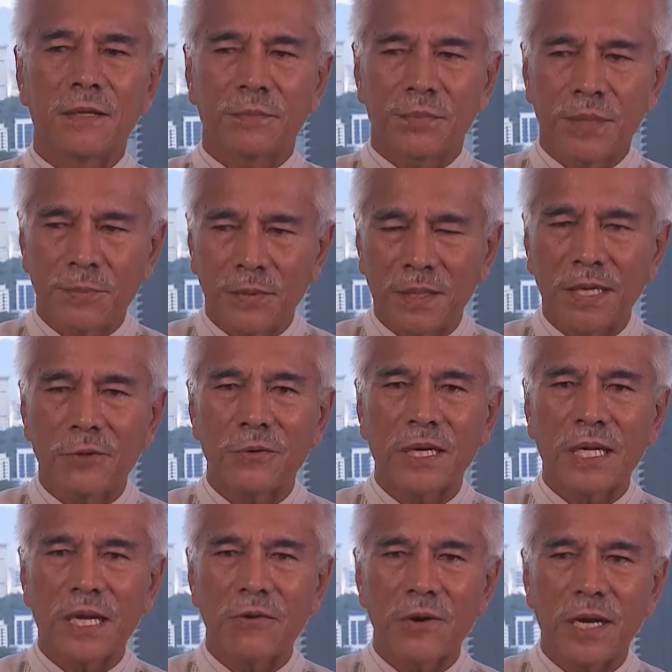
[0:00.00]
people are
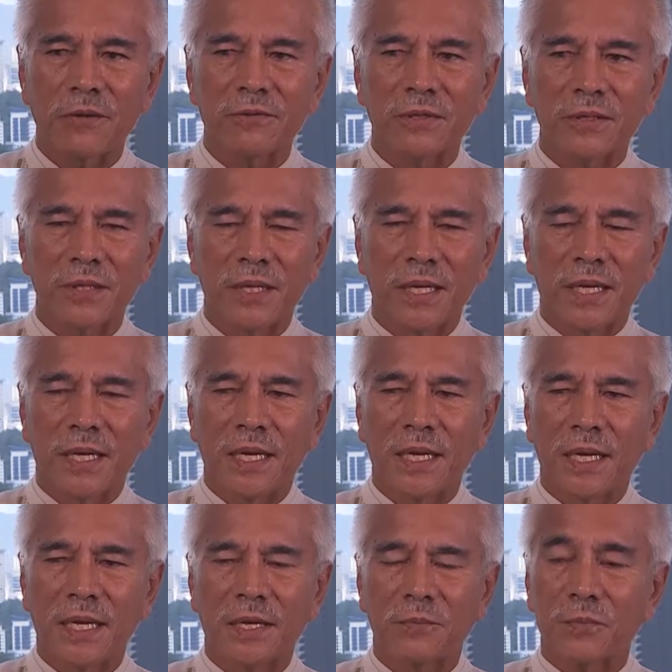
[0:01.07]
running around
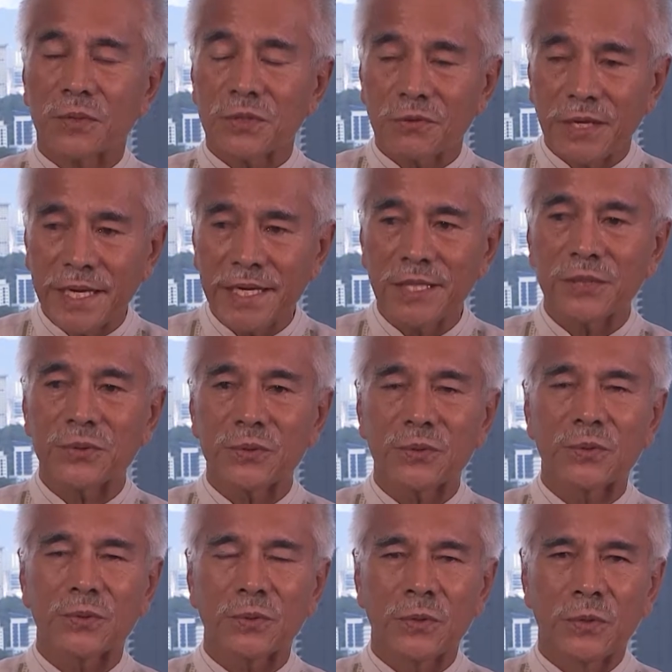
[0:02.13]
trying to